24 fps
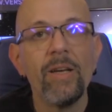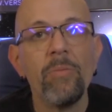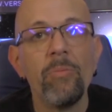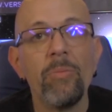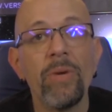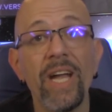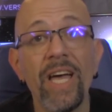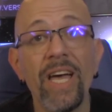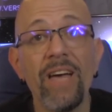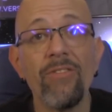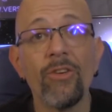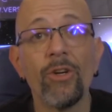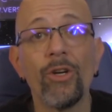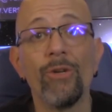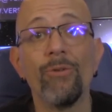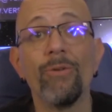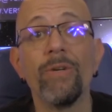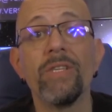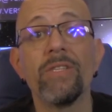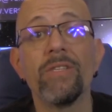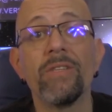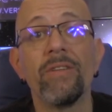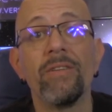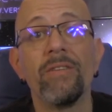But I have a good
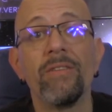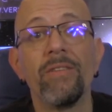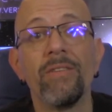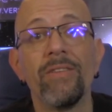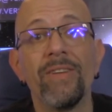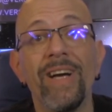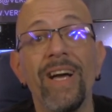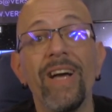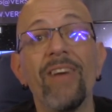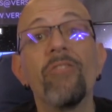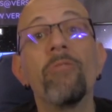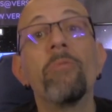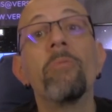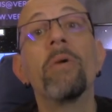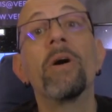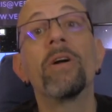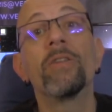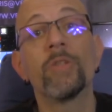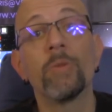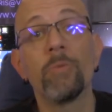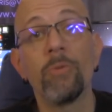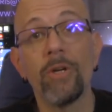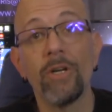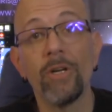reason. I have
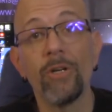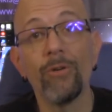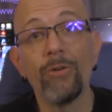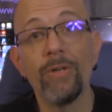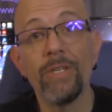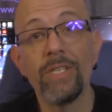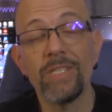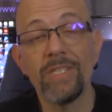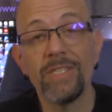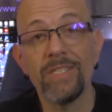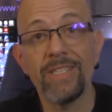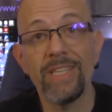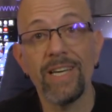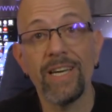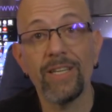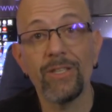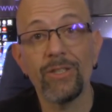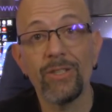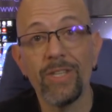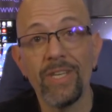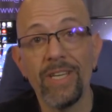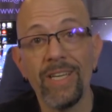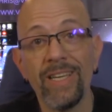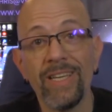multiple good reasons,
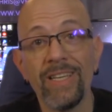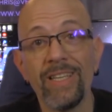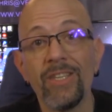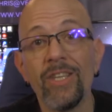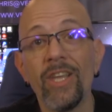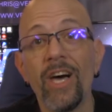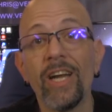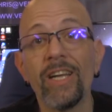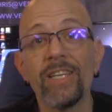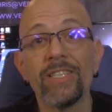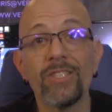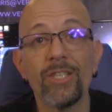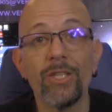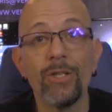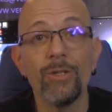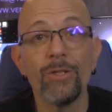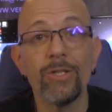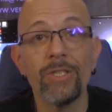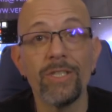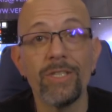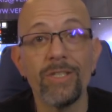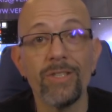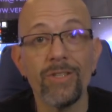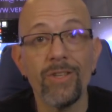actually. Not
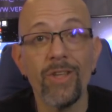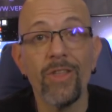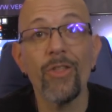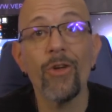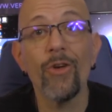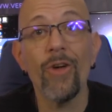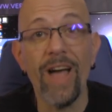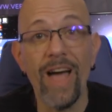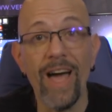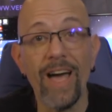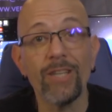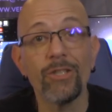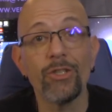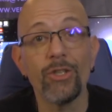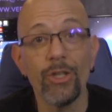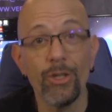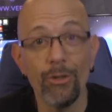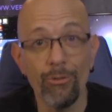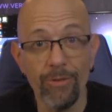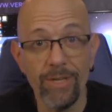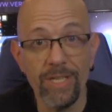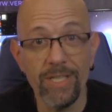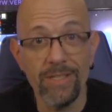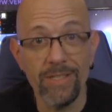excuses, they're actually
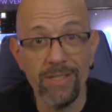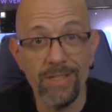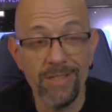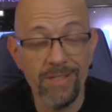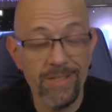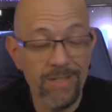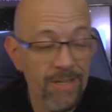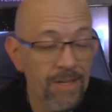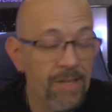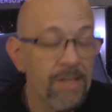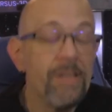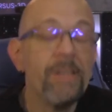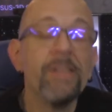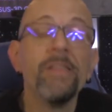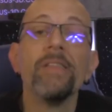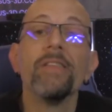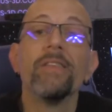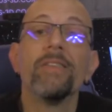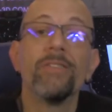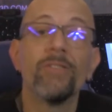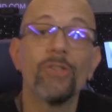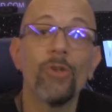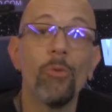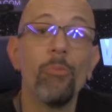reasons.
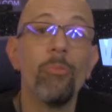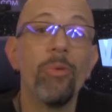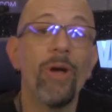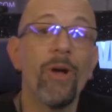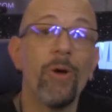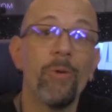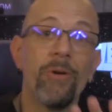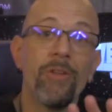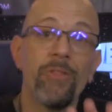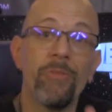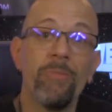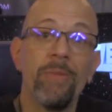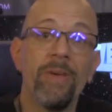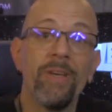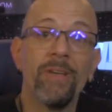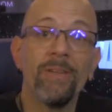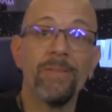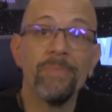So bear with me.